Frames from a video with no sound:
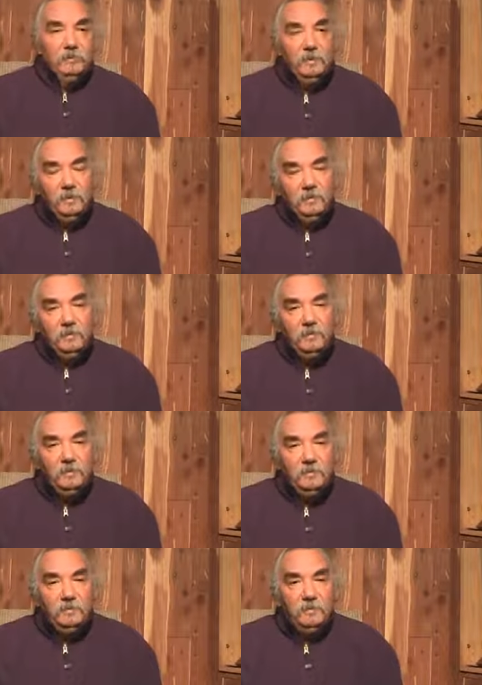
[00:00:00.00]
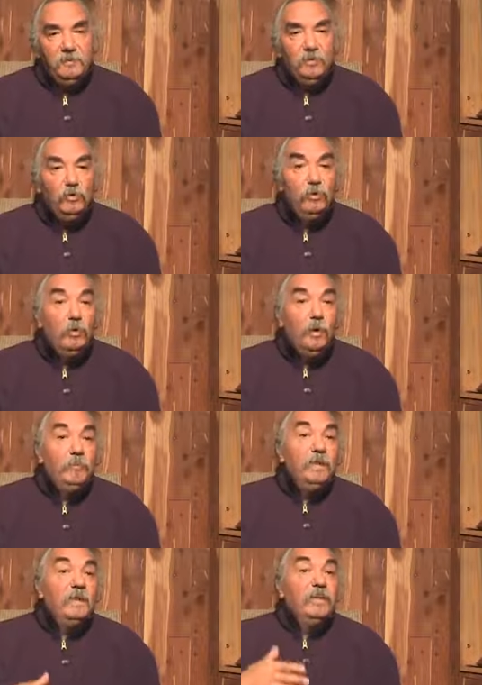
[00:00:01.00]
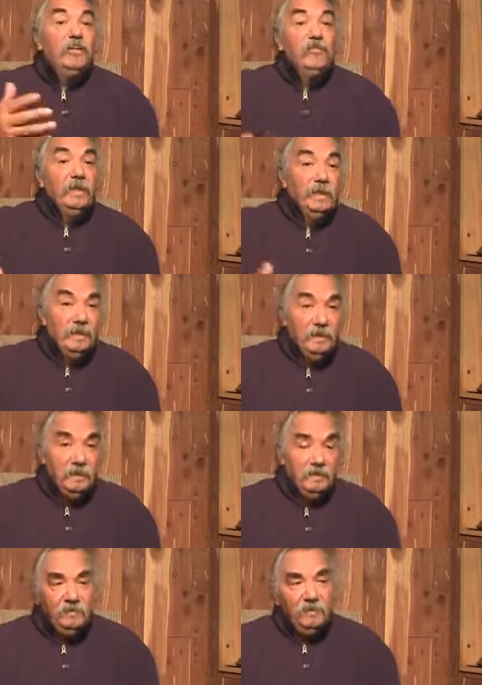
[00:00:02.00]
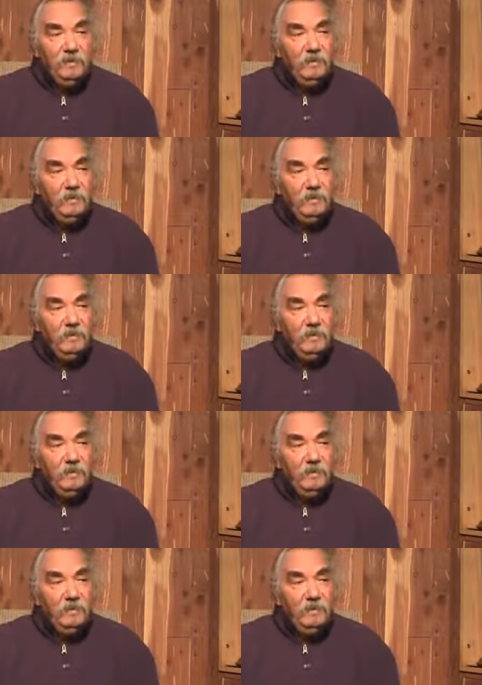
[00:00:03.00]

See, see, you are being given see,